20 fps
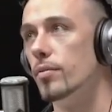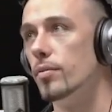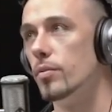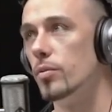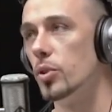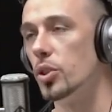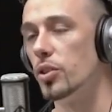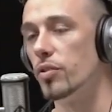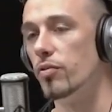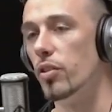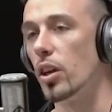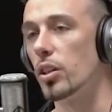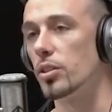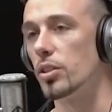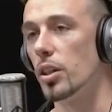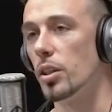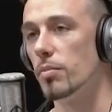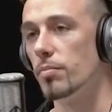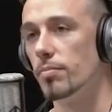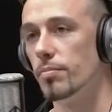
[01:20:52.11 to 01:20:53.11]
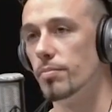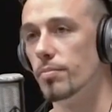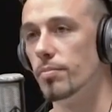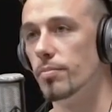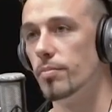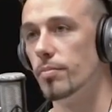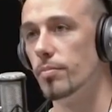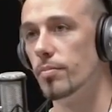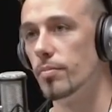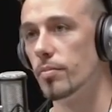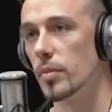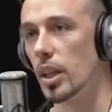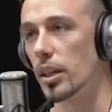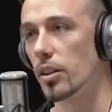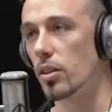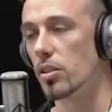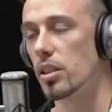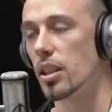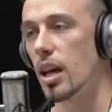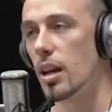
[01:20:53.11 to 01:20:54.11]
Which is fucked up. Like
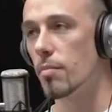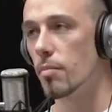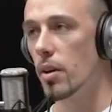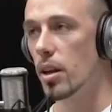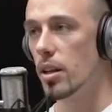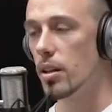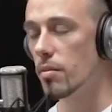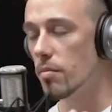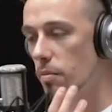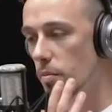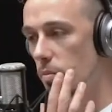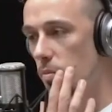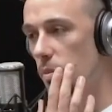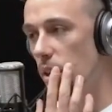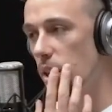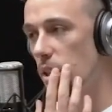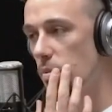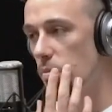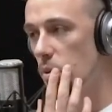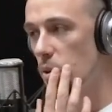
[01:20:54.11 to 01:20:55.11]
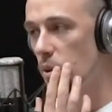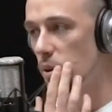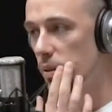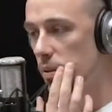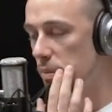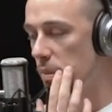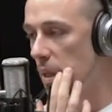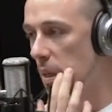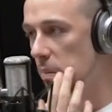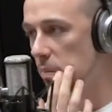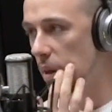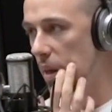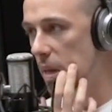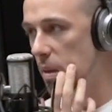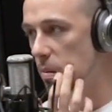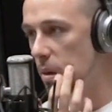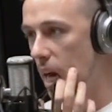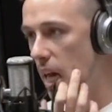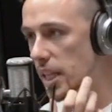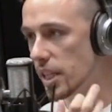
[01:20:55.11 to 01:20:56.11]
there's a lot of money money moves being made
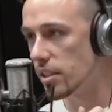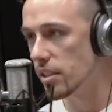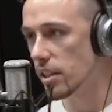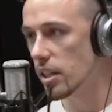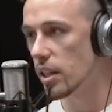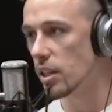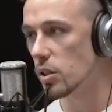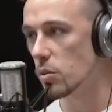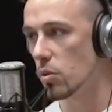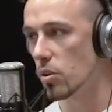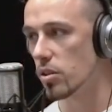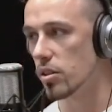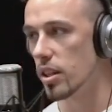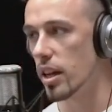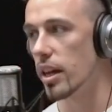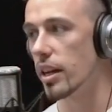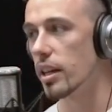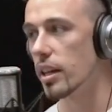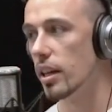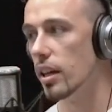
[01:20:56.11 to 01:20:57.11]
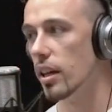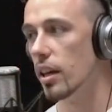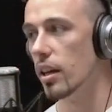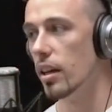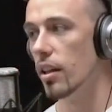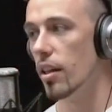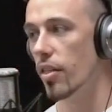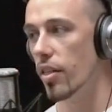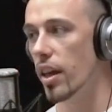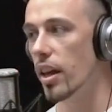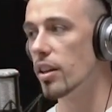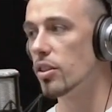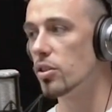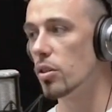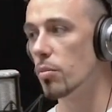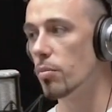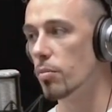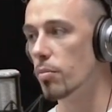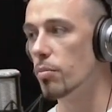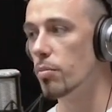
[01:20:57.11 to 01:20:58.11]
behind the scenes where it's like things
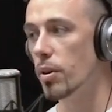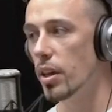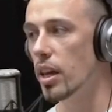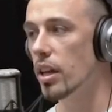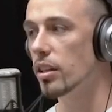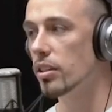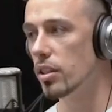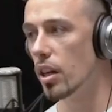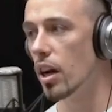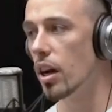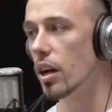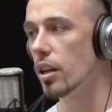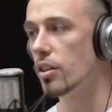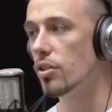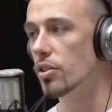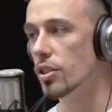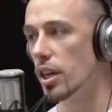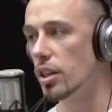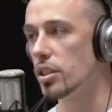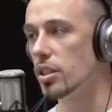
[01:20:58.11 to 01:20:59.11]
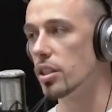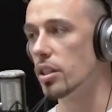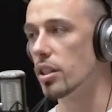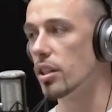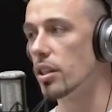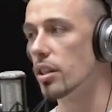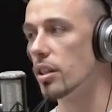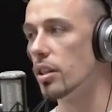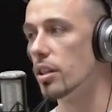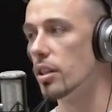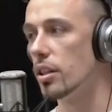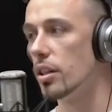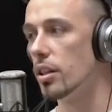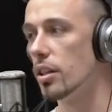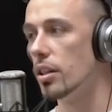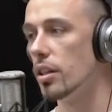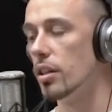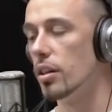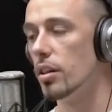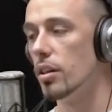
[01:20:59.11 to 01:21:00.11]
are being done just to
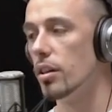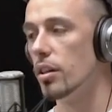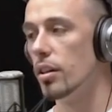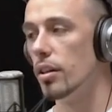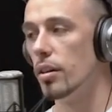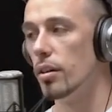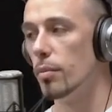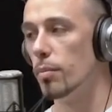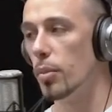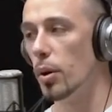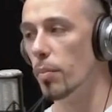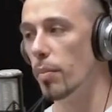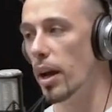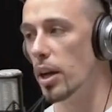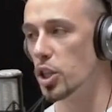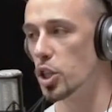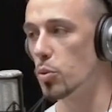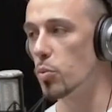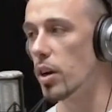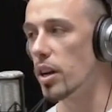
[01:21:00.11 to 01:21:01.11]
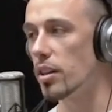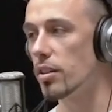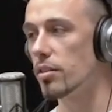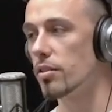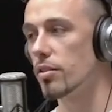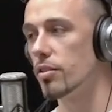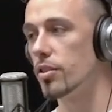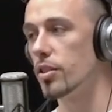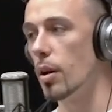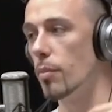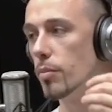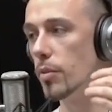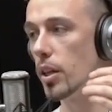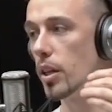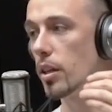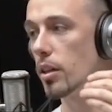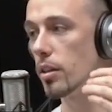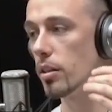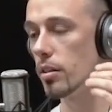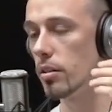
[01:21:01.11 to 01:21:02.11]
perpetuate
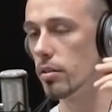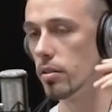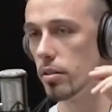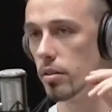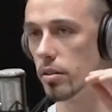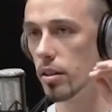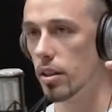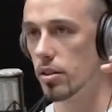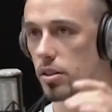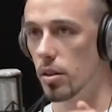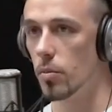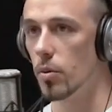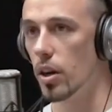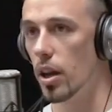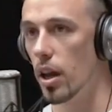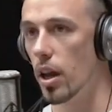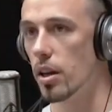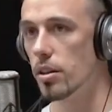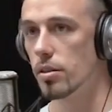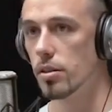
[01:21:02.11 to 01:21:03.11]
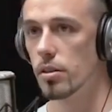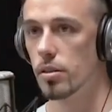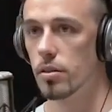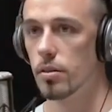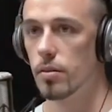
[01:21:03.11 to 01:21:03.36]
something that someone has.